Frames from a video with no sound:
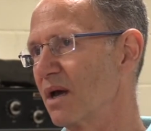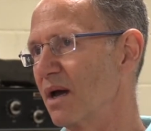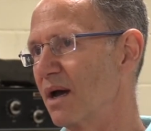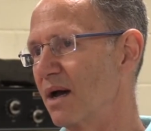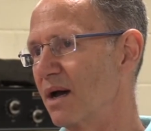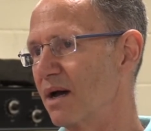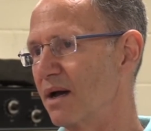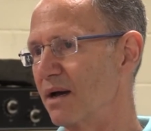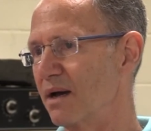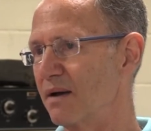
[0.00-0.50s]

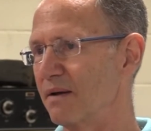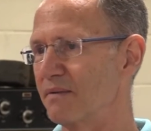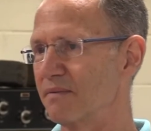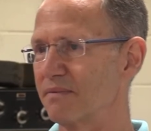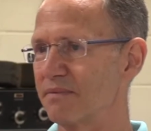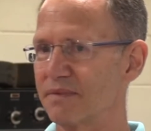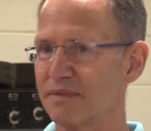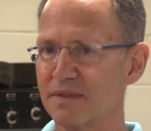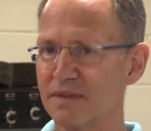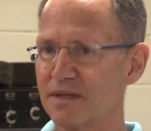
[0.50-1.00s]

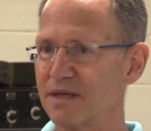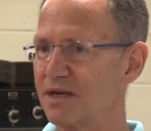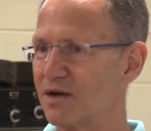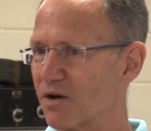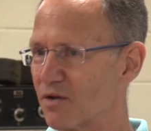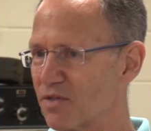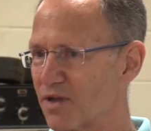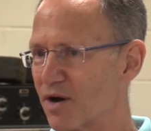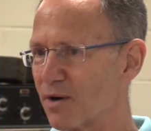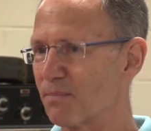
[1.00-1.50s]
uh, you
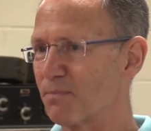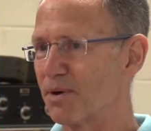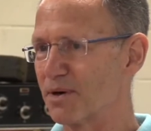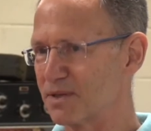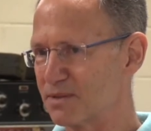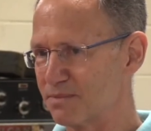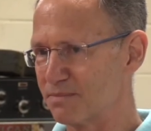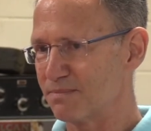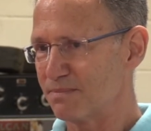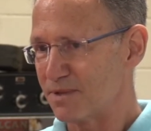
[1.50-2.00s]
know, their pers-
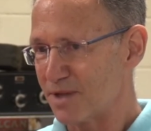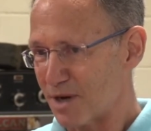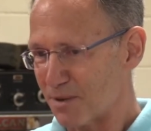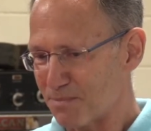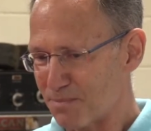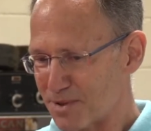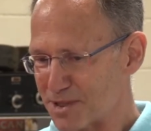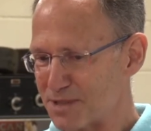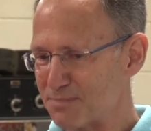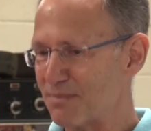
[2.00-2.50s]
their
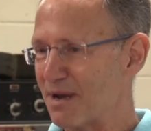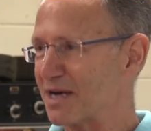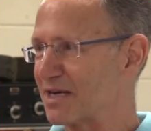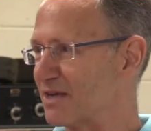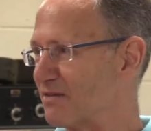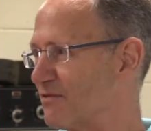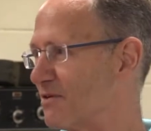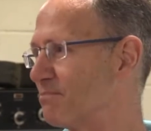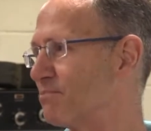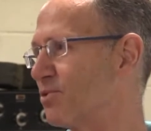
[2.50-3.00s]

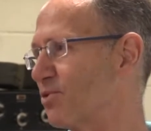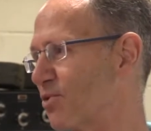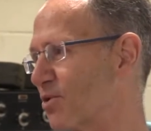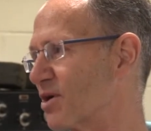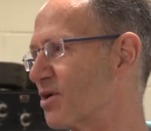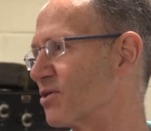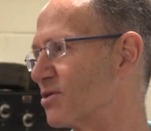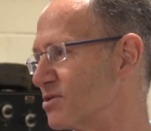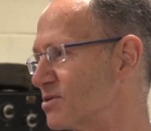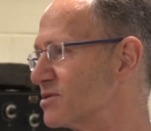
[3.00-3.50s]
prospective
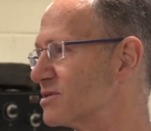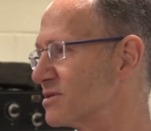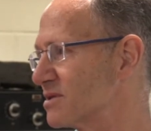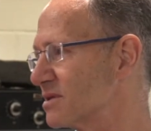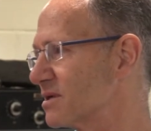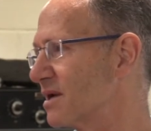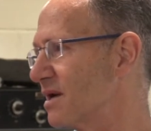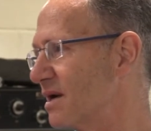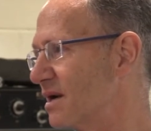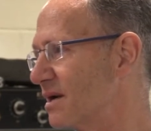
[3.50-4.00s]
employers
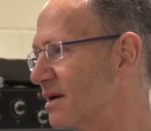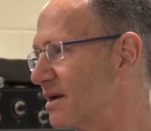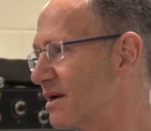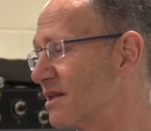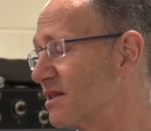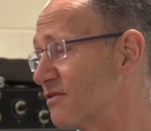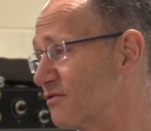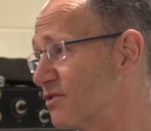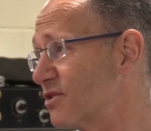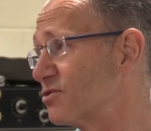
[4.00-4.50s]
uh,
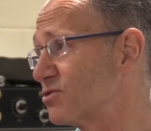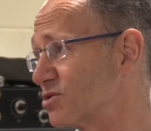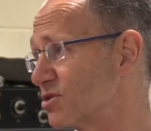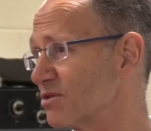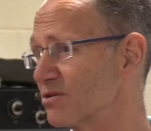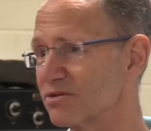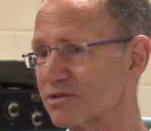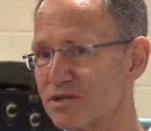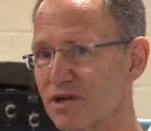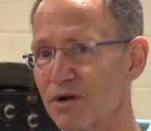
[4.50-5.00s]
in the
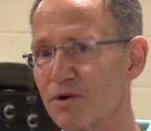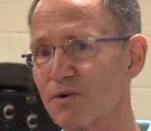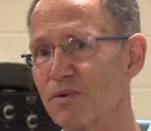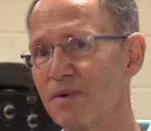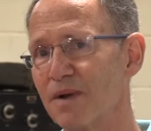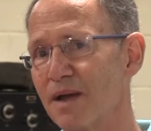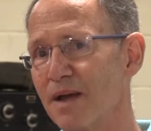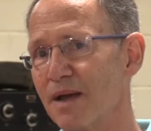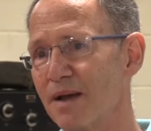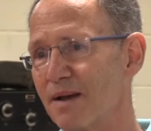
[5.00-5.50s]
future. So
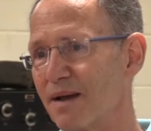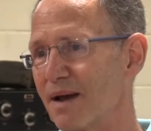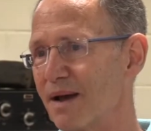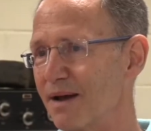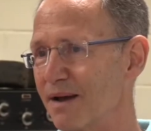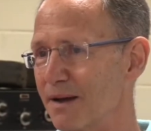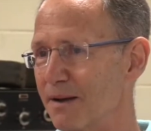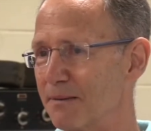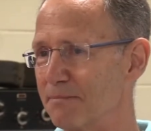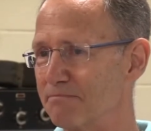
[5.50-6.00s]

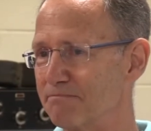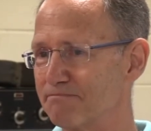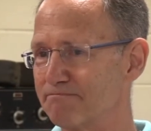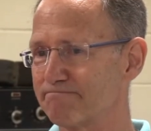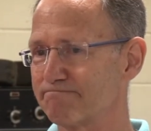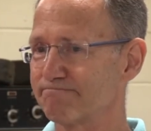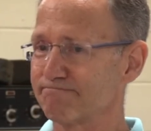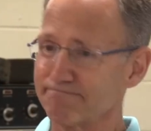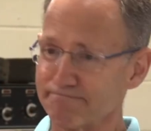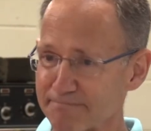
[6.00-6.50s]
um,
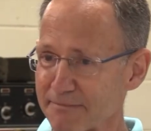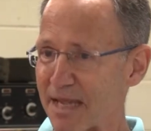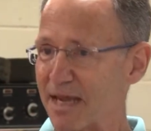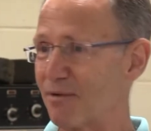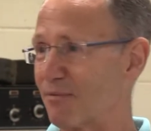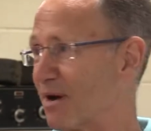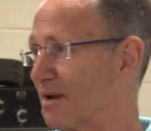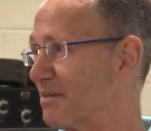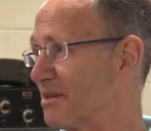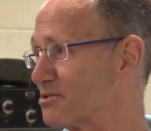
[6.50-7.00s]

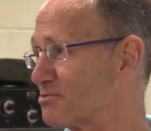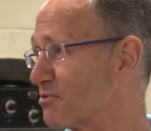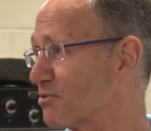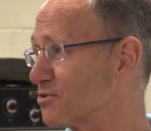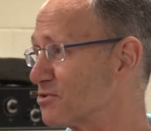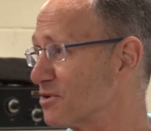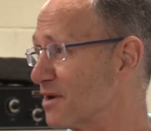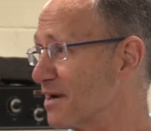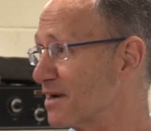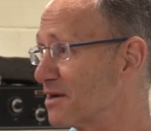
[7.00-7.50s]
Anyway, that's what we're
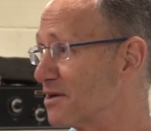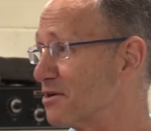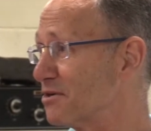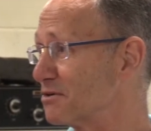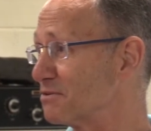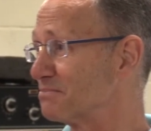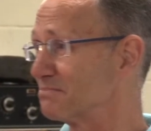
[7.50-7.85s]
trying to do.